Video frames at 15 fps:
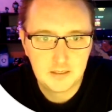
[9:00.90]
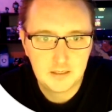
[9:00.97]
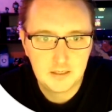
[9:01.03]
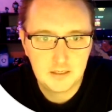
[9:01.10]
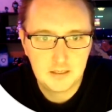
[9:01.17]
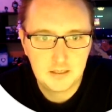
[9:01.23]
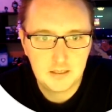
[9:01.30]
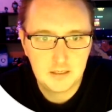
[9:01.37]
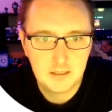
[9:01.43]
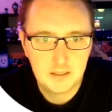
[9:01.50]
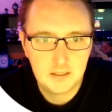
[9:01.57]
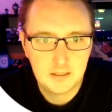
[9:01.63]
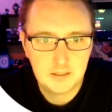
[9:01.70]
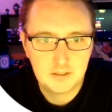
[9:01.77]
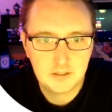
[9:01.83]

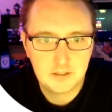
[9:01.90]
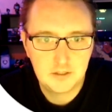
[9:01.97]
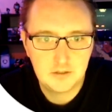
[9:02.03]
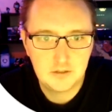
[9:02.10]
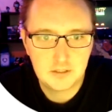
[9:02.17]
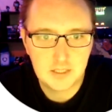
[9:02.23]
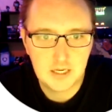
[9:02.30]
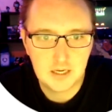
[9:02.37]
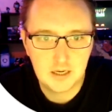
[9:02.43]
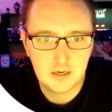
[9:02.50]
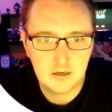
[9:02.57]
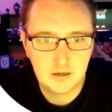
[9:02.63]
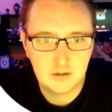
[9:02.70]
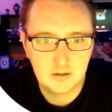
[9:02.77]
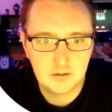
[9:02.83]
let's use
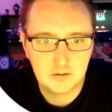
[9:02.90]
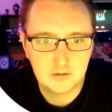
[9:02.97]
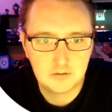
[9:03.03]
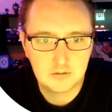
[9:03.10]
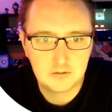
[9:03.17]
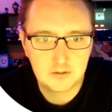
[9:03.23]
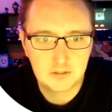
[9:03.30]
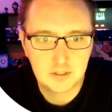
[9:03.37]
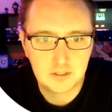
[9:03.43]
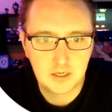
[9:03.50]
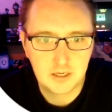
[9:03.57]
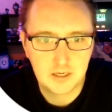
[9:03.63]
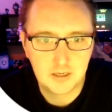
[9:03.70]
our sign up